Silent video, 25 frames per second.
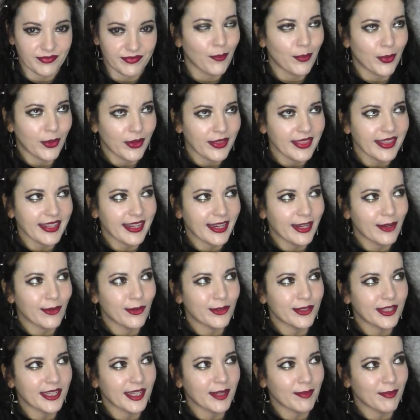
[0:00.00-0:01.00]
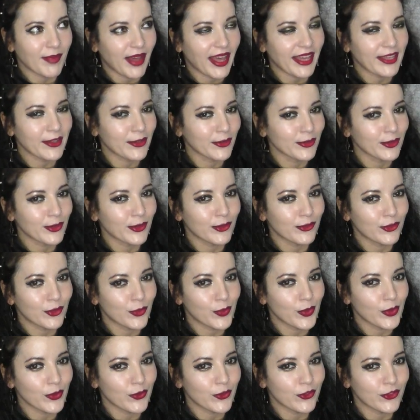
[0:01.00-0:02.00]
both including my own
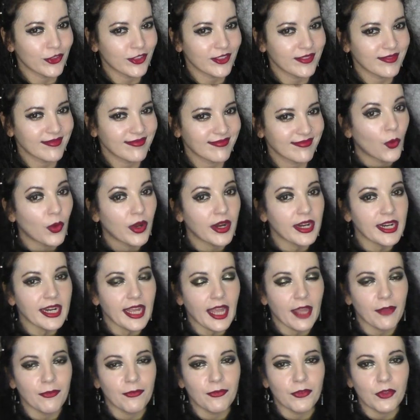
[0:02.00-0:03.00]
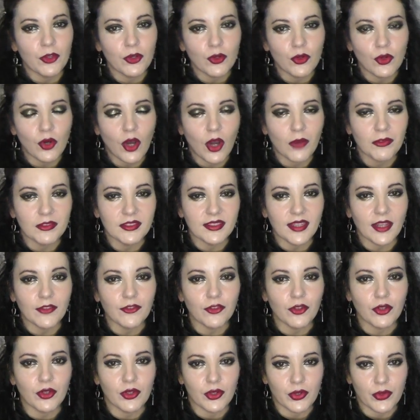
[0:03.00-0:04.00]
contribution, where a few of such
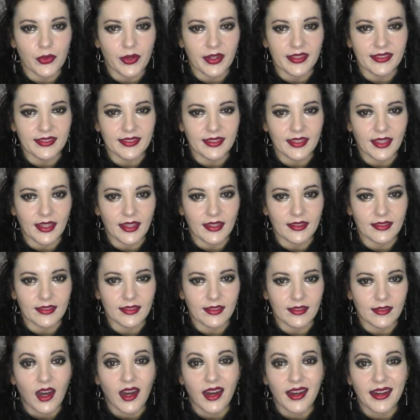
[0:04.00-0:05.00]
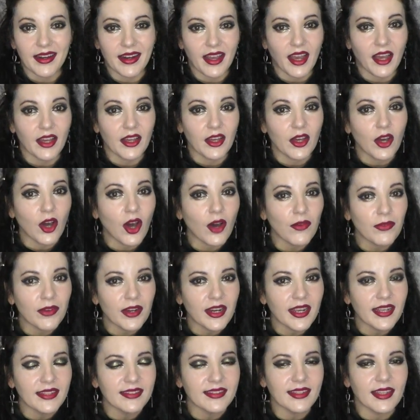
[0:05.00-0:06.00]
occurrences are
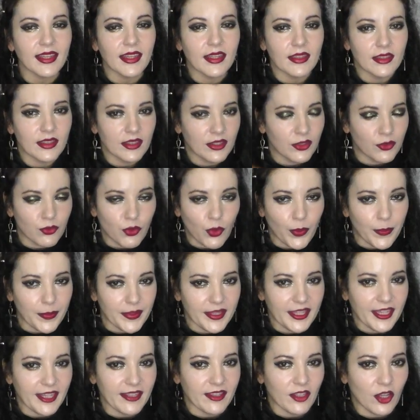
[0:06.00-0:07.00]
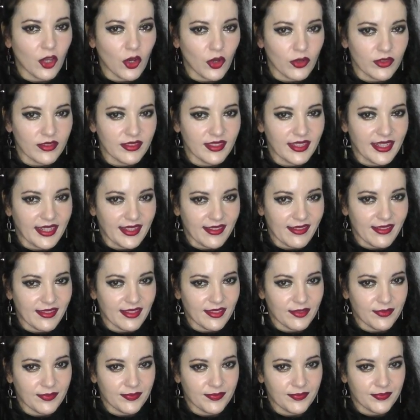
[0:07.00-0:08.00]
uncovered in the European
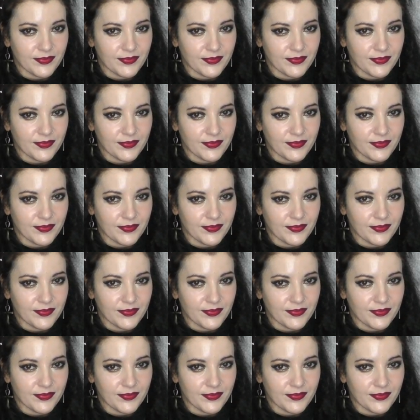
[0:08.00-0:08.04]
continent.